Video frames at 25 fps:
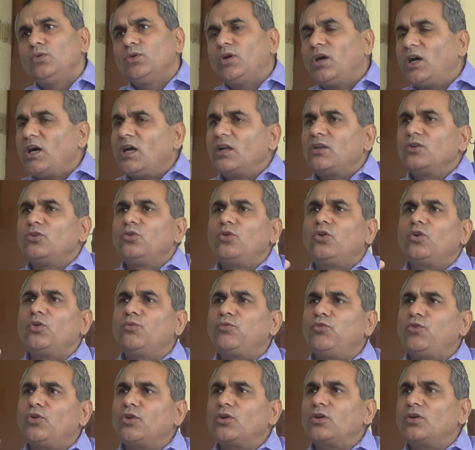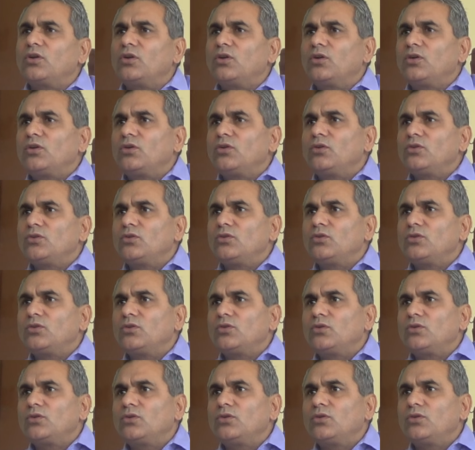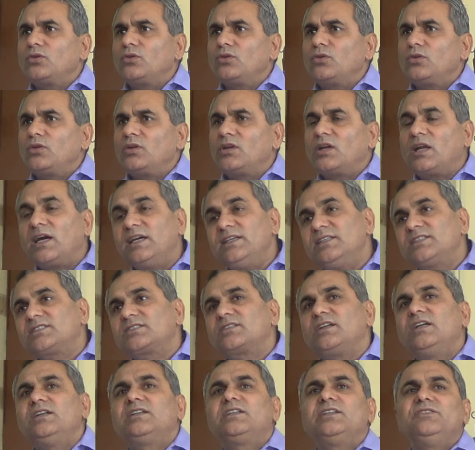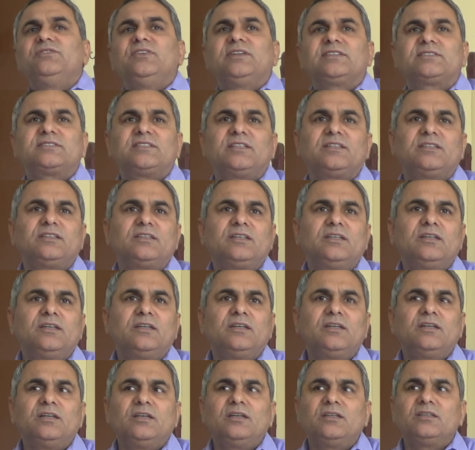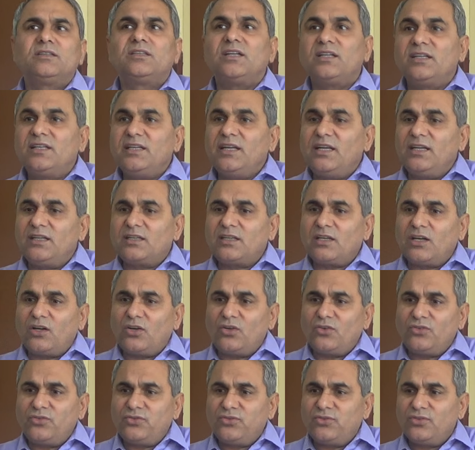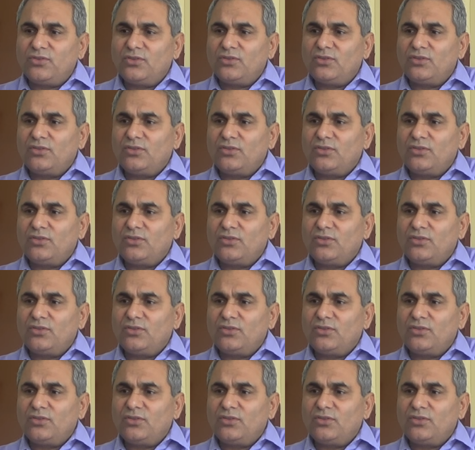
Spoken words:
are known for rice cultivation. The delta of